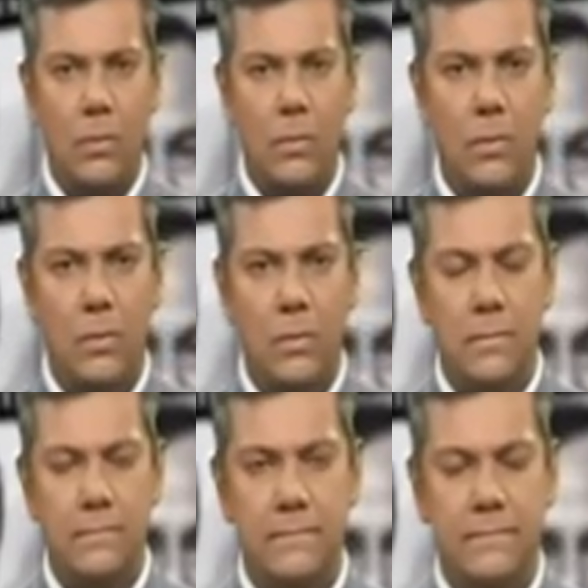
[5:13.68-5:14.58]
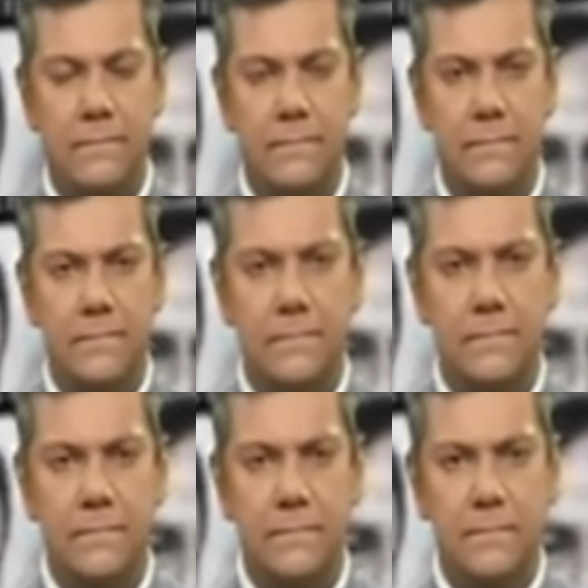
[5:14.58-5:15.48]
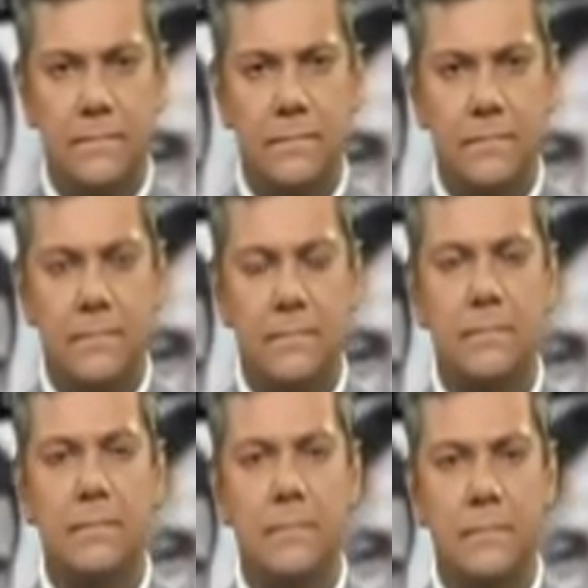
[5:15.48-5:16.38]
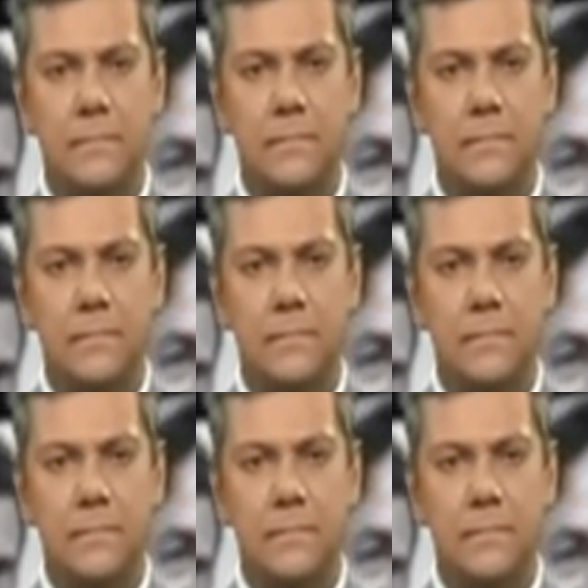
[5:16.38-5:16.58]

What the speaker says: (not speaking)